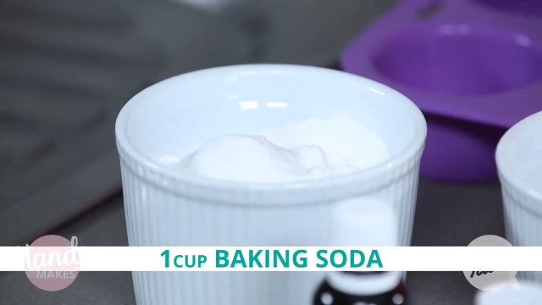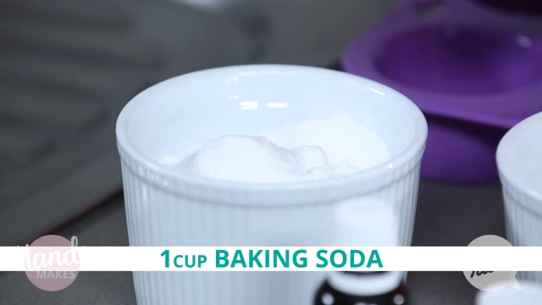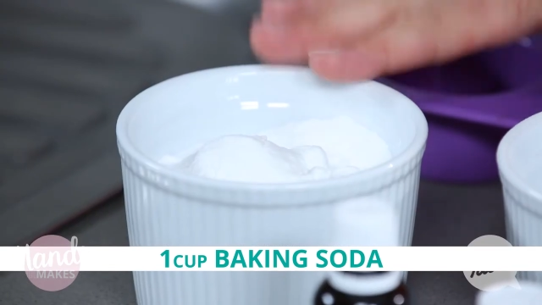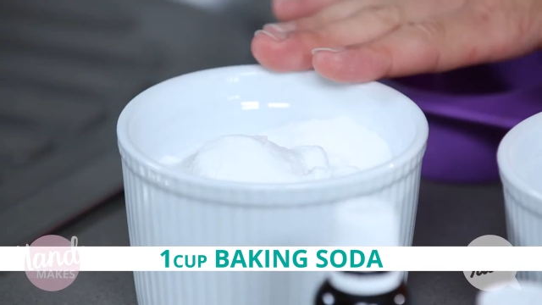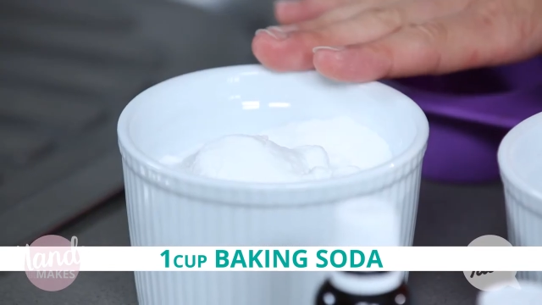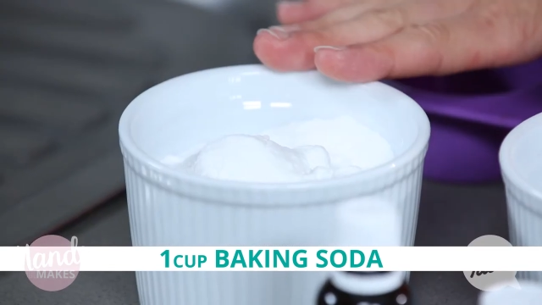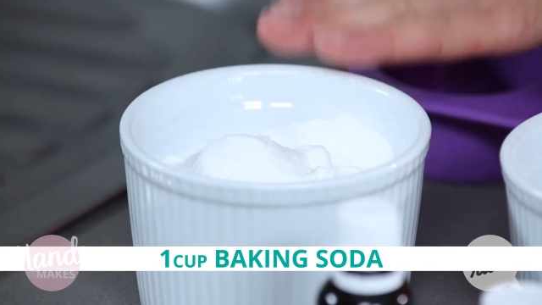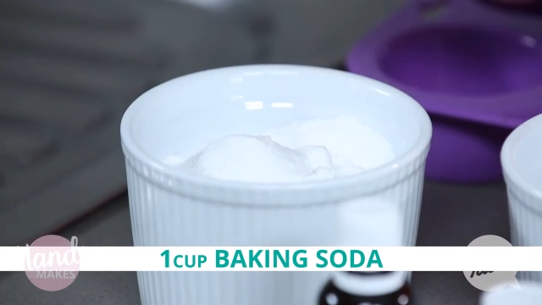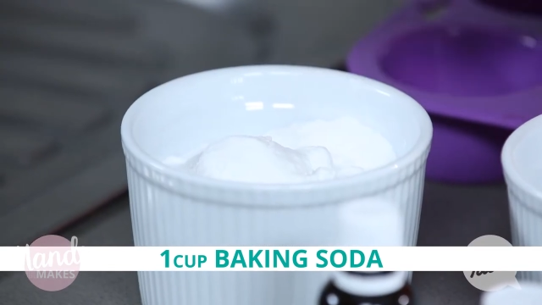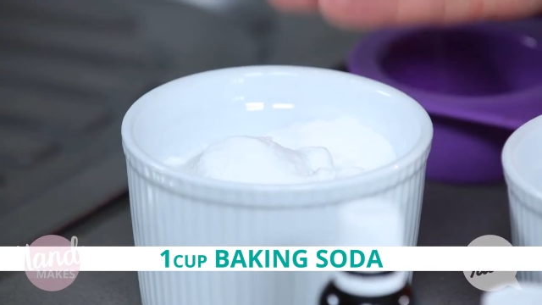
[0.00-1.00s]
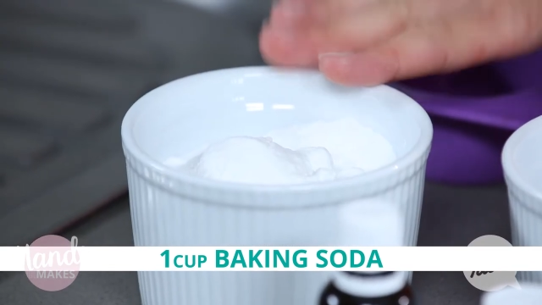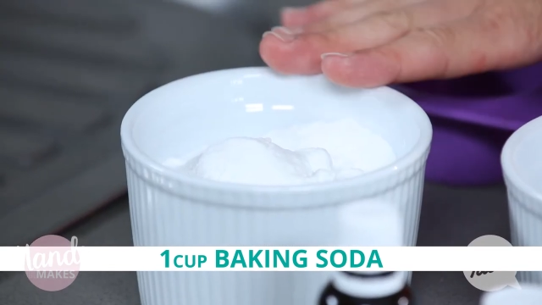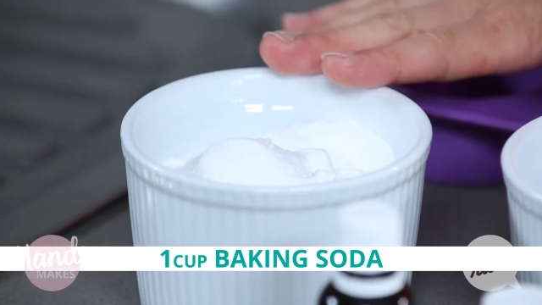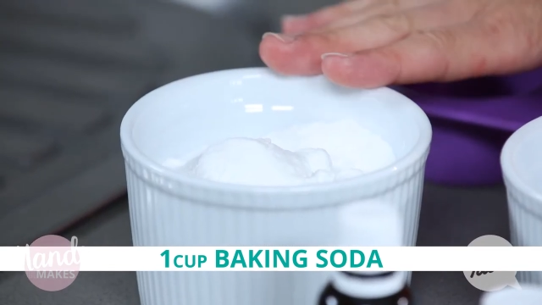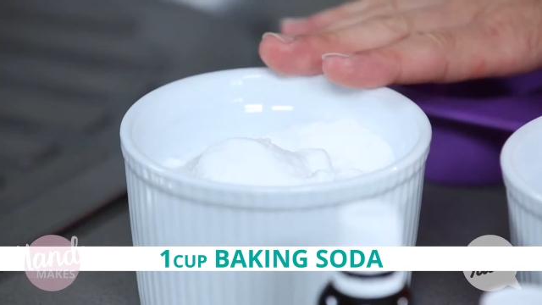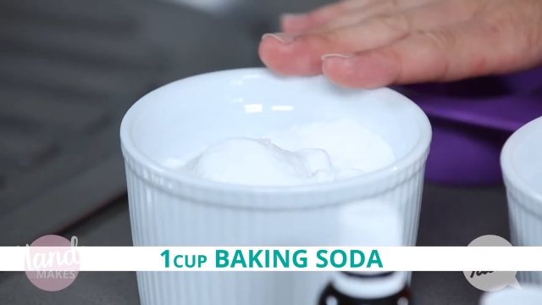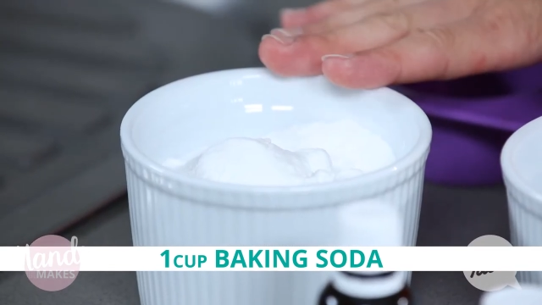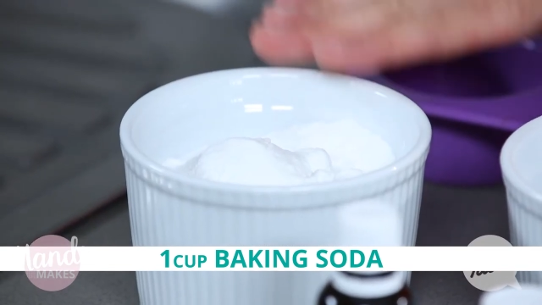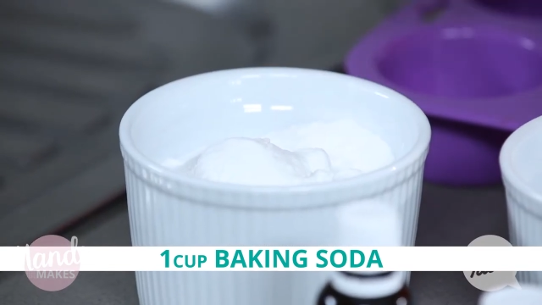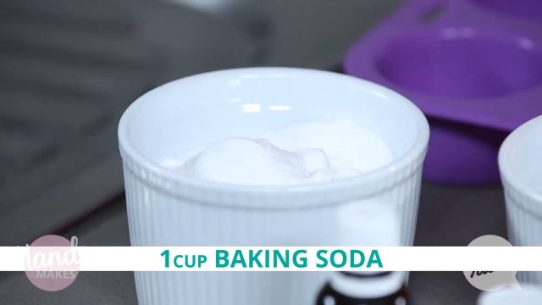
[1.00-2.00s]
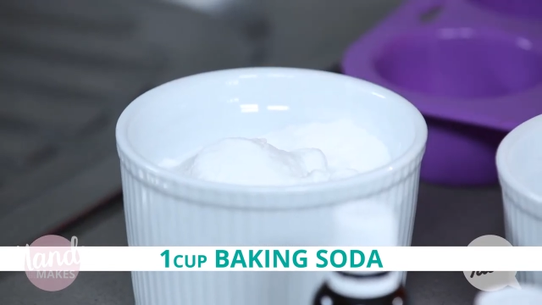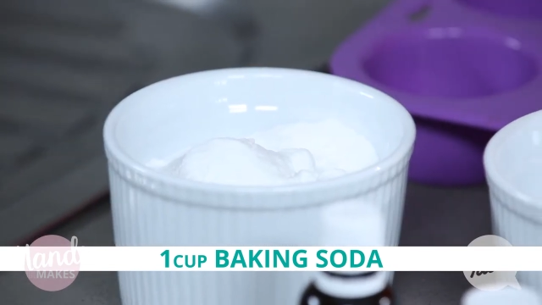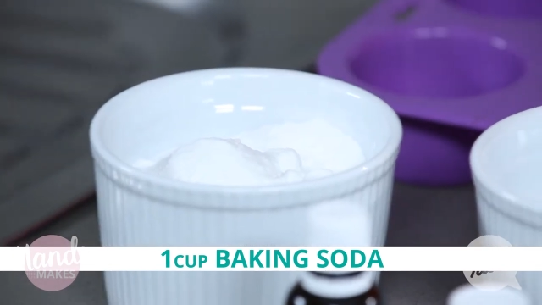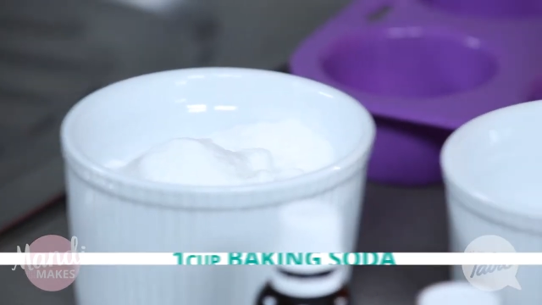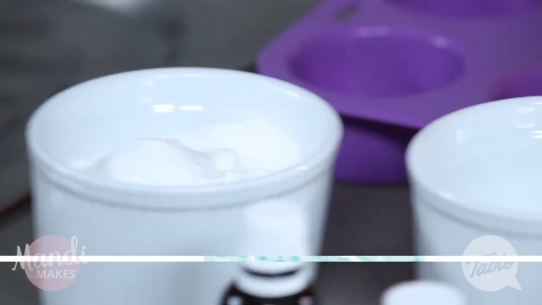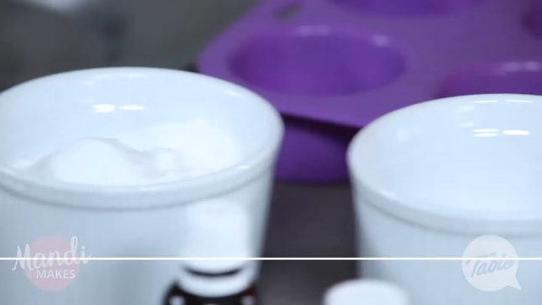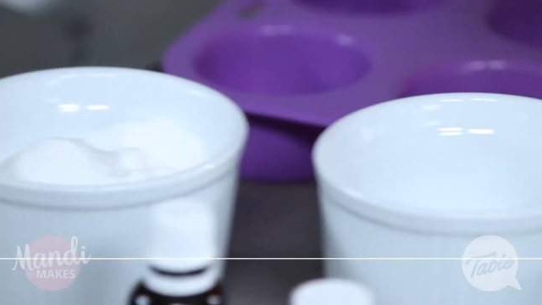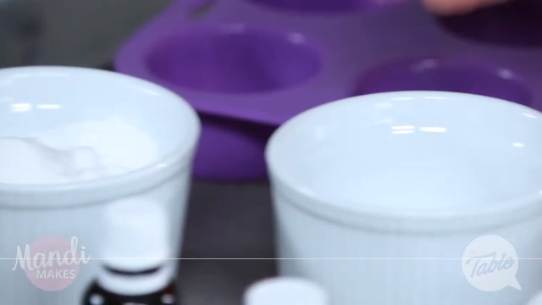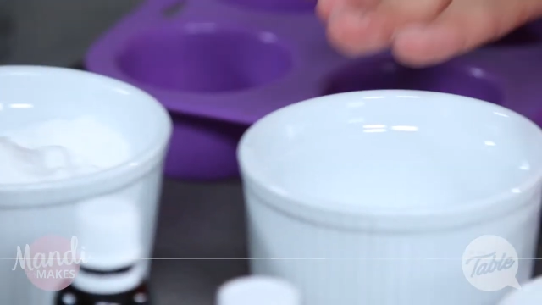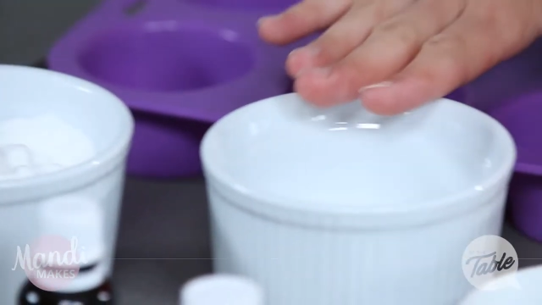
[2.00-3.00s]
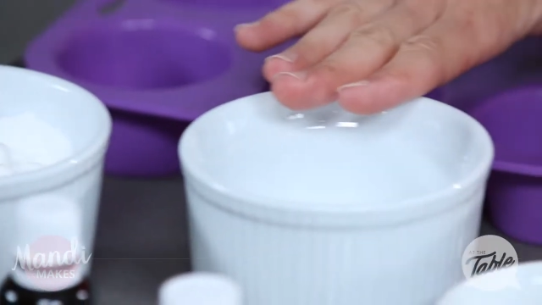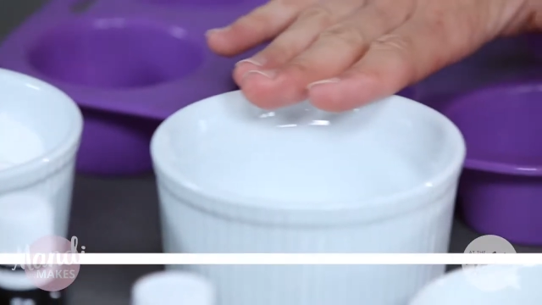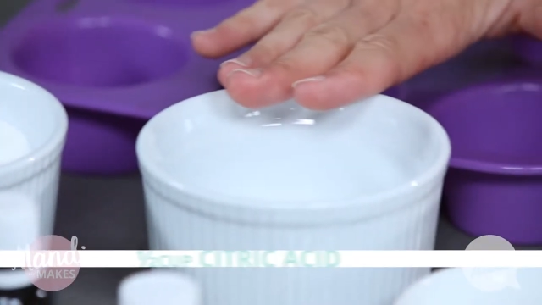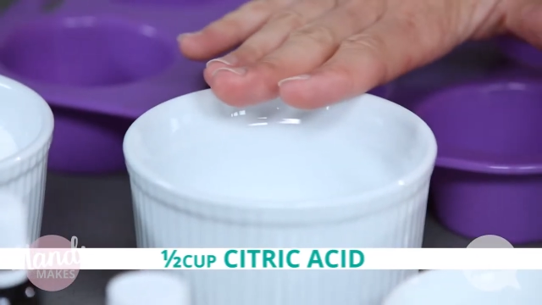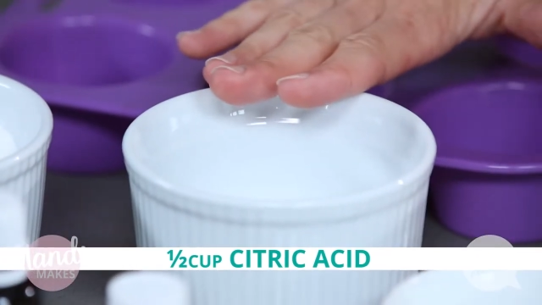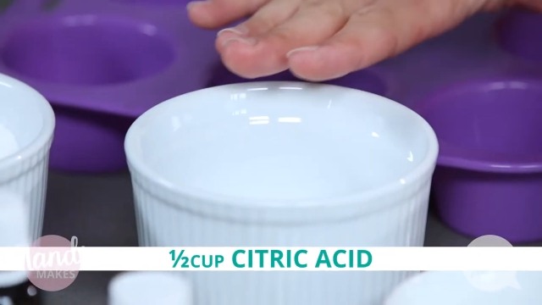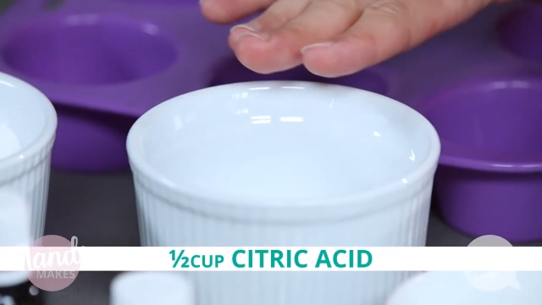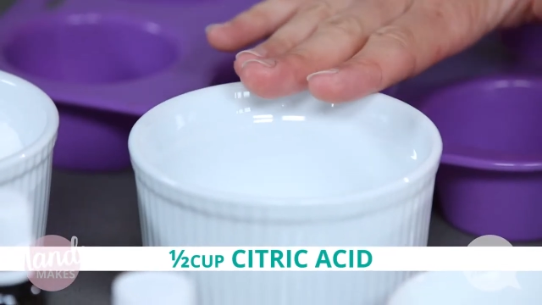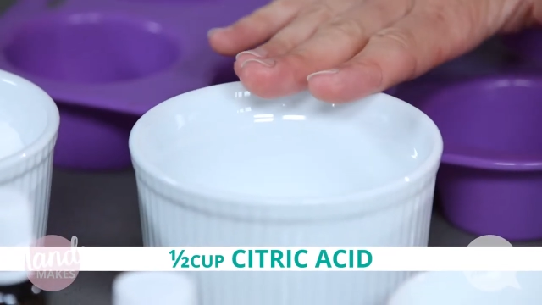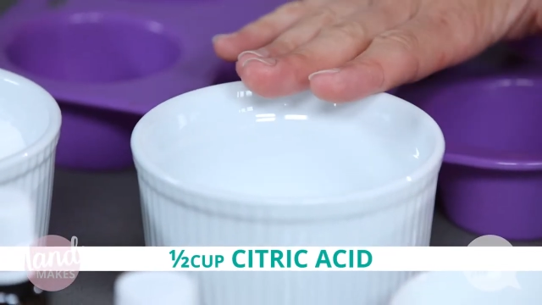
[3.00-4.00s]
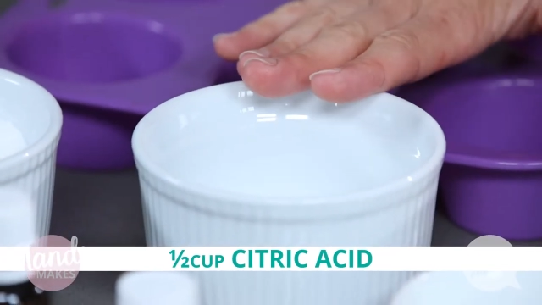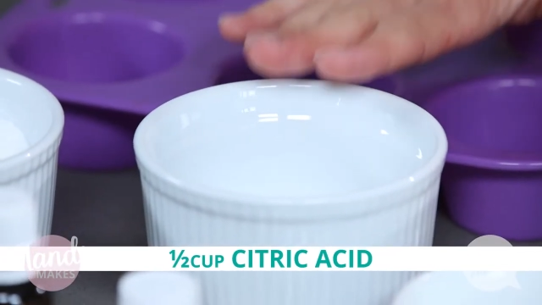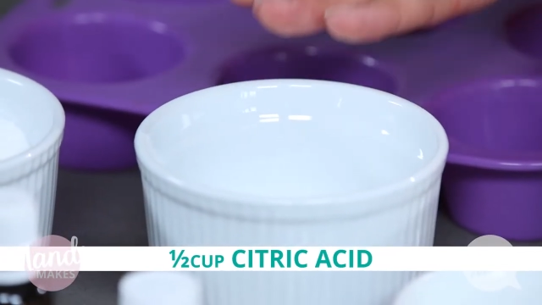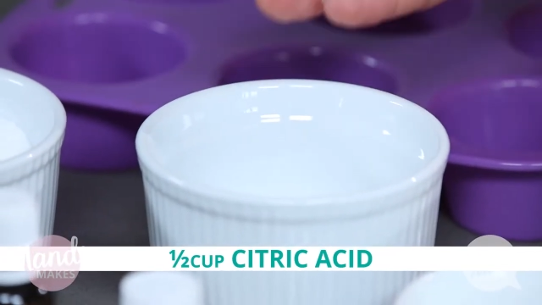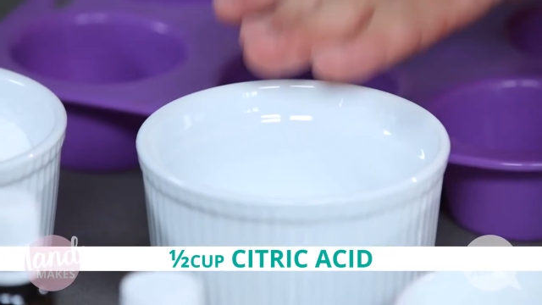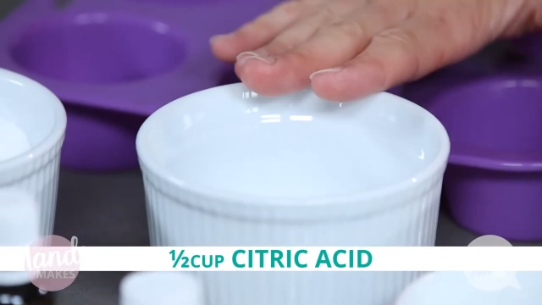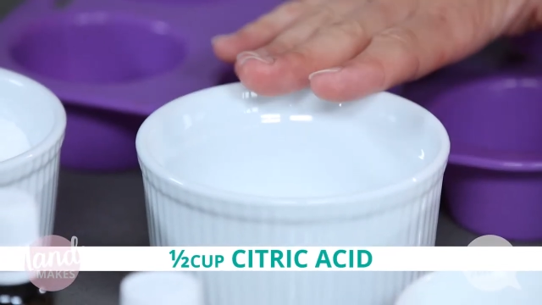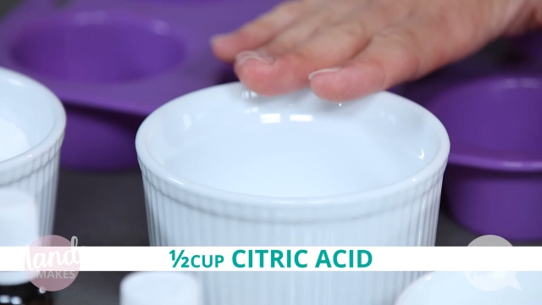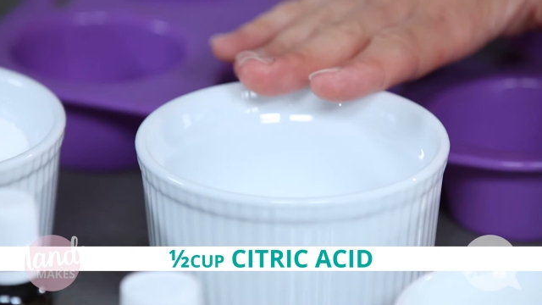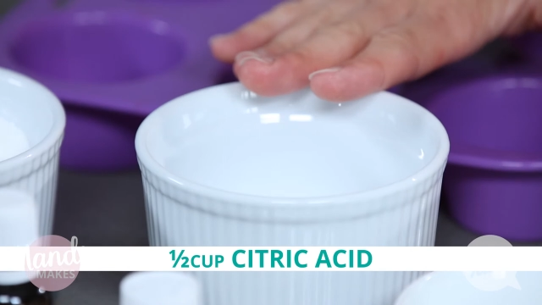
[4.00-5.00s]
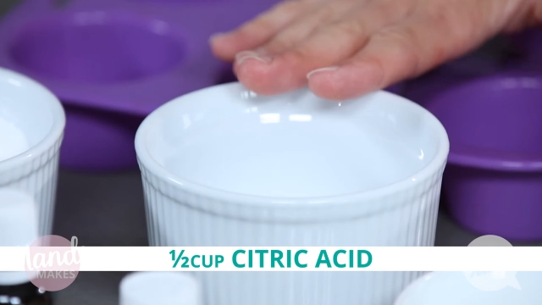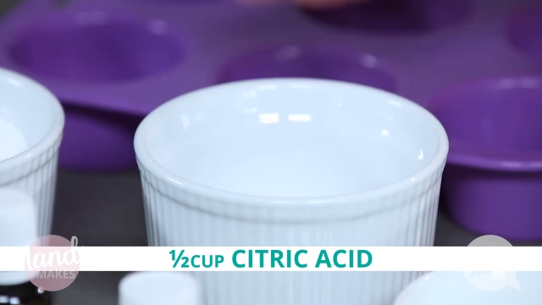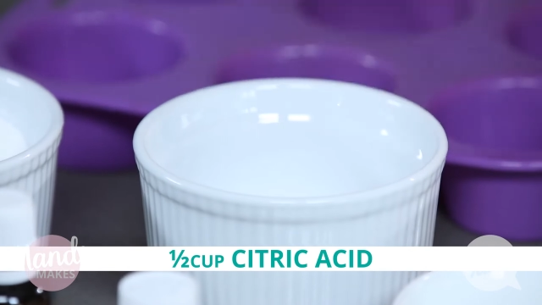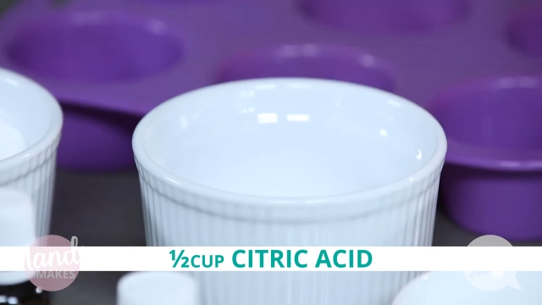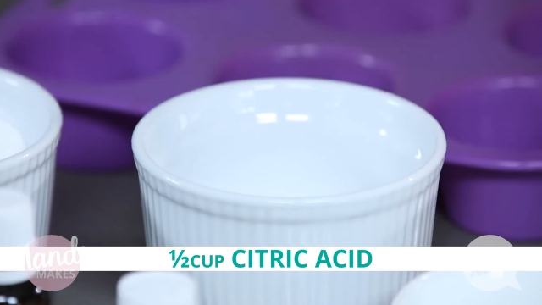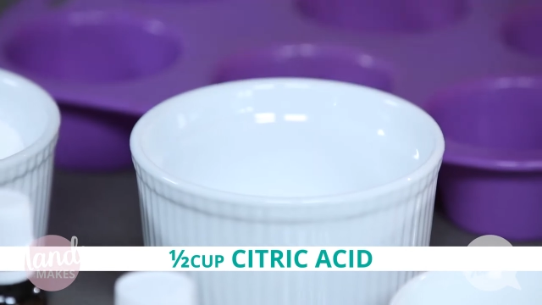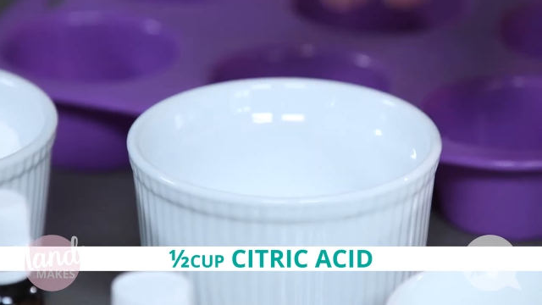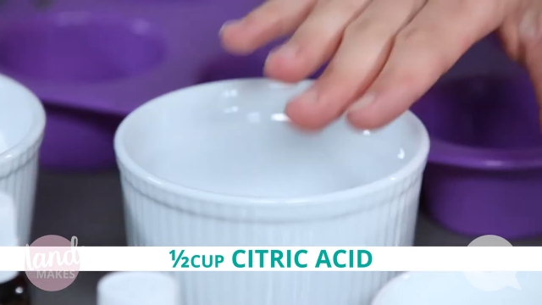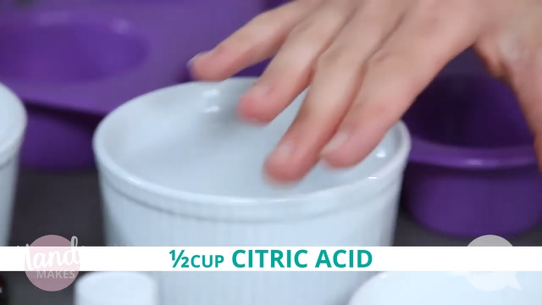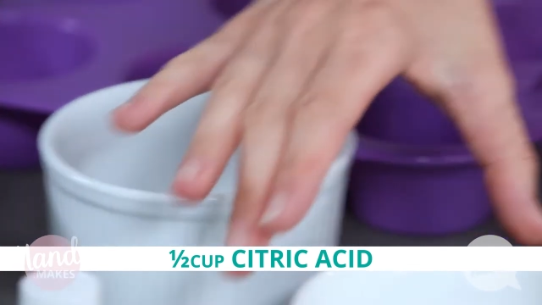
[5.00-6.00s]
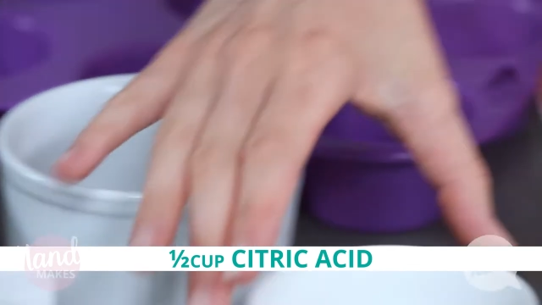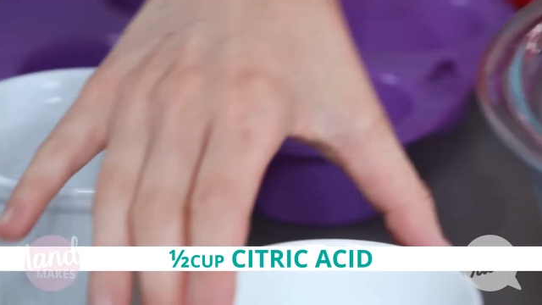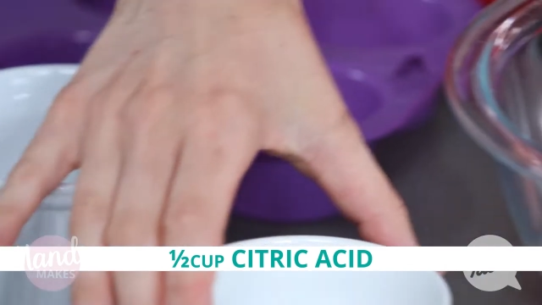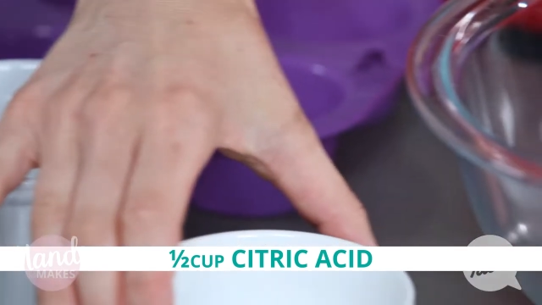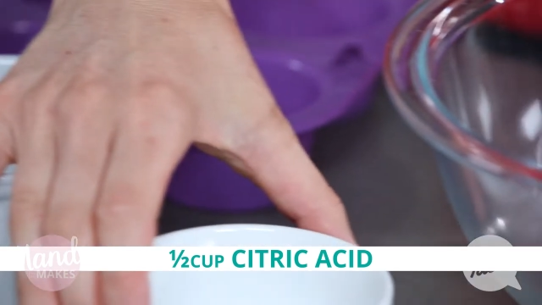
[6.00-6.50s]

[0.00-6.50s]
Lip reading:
No face is visible, so there are no lips to read.